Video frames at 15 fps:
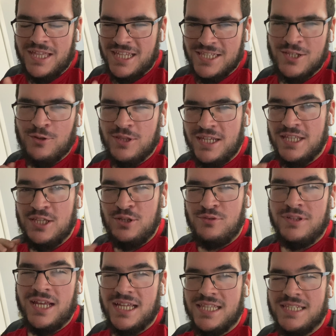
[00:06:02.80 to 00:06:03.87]
it's only in the
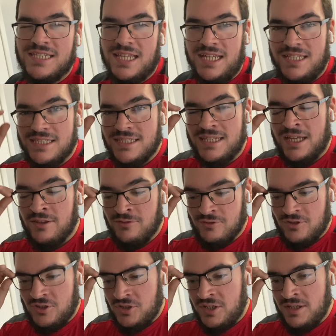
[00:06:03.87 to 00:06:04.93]
United States. I don't
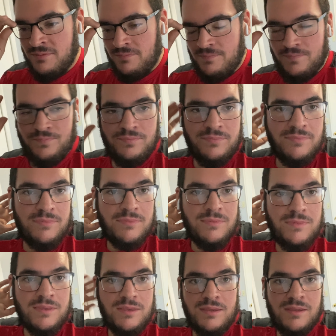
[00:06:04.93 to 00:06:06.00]
ship
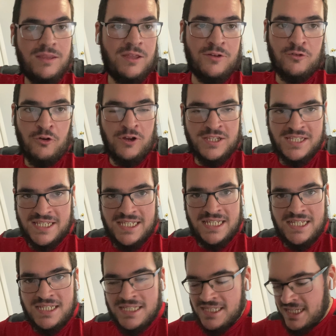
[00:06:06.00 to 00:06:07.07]
across the
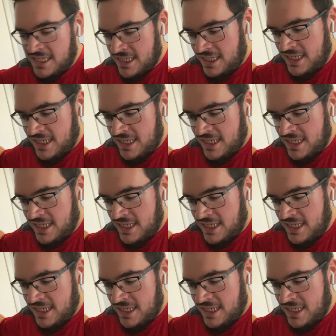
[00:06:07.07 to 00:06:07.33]
seas.